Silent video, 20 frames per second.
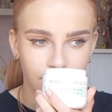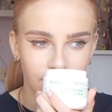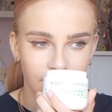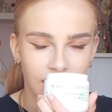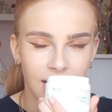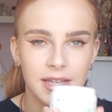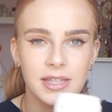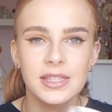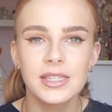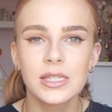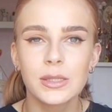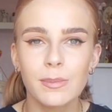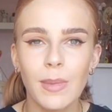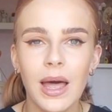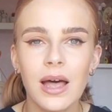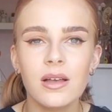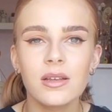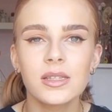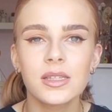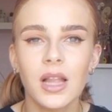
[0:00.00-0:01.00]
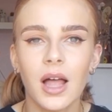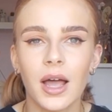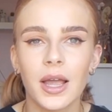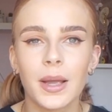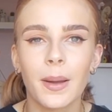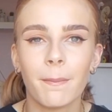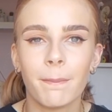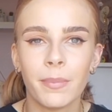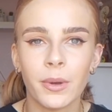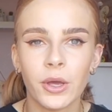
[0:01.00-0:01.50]
it smells
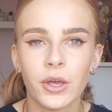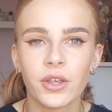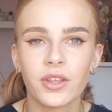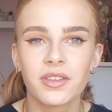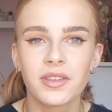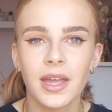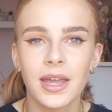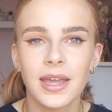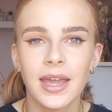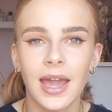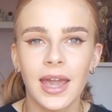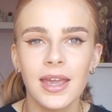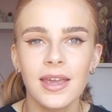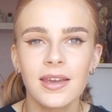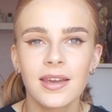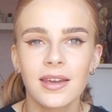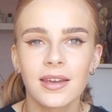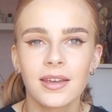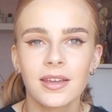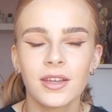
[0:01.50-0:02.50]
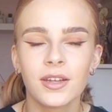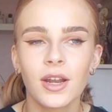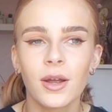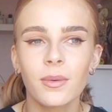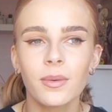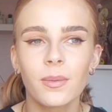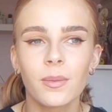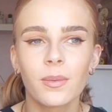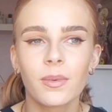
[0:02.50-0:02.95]
like birthday cake, you know,